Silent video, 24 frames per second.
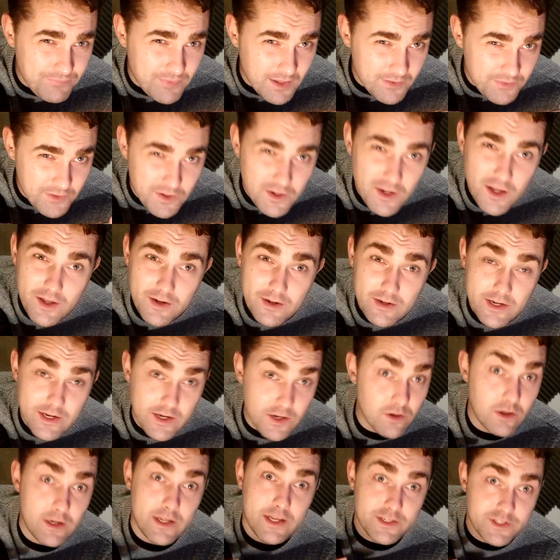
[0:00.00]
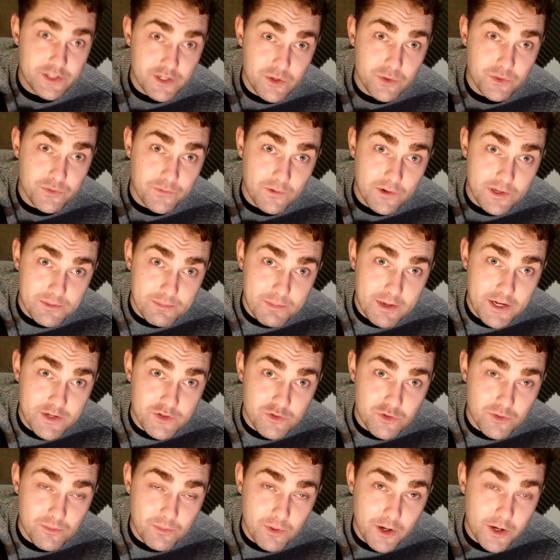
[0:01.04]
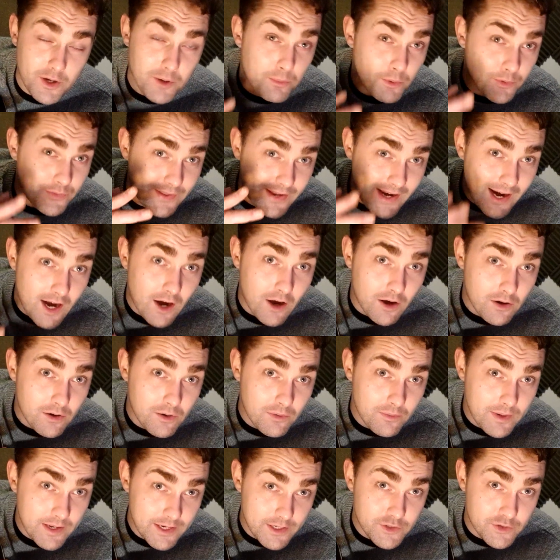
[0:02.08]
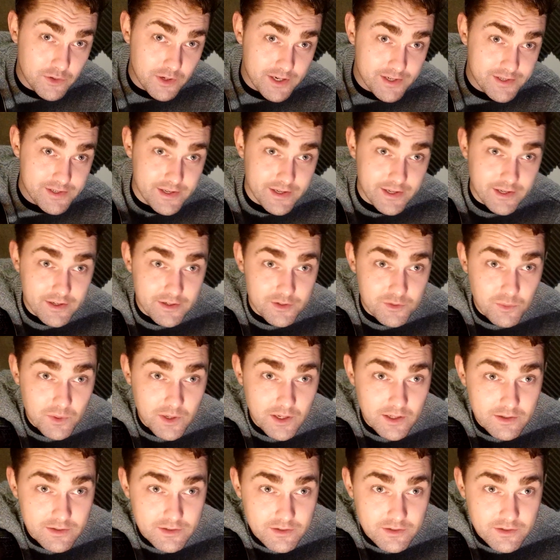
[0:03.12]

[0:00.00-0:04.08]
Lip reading: they're not nearly as useful as major and minor, but they are interesting as well.